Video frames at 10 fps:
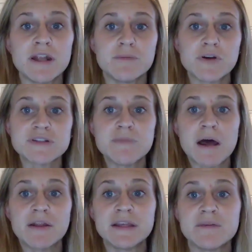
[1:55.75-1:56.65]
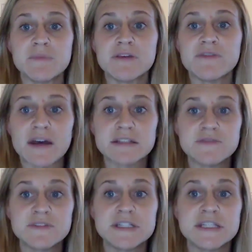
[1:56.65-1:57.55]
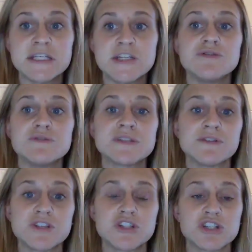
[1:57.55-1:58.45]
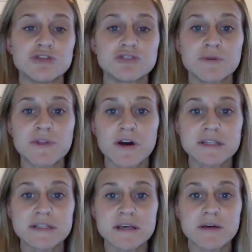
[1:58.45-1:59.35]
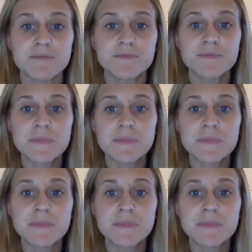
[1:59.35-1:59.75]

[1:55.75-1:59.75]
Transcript: in-person modeling can be effective to teach new skills to children with autism.